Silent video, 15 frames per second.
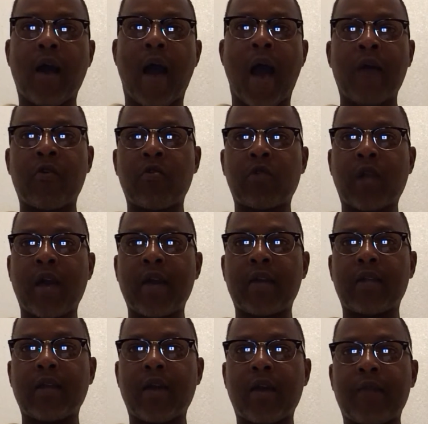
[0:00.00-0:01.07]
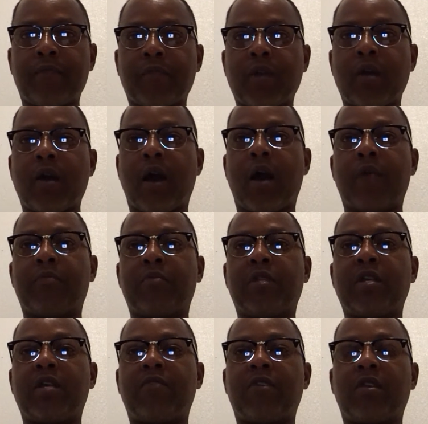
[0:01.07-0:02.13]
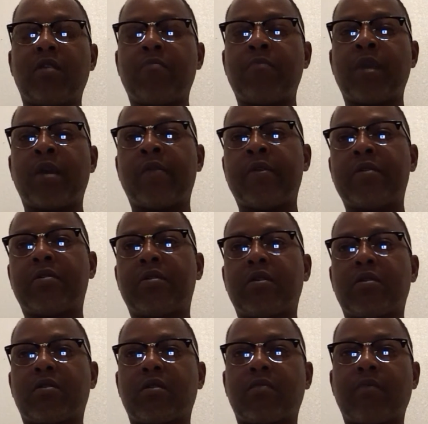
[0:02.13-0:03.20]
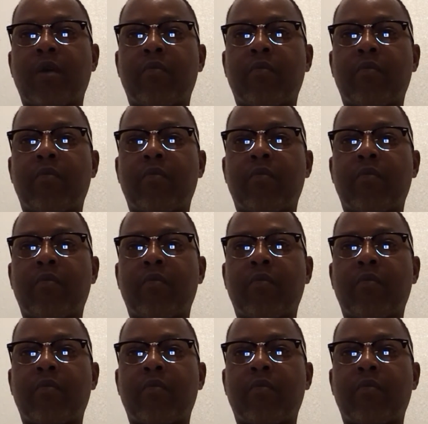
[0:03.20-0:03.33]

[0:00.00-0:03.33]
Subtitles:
I don't like that. I believe in the merit system.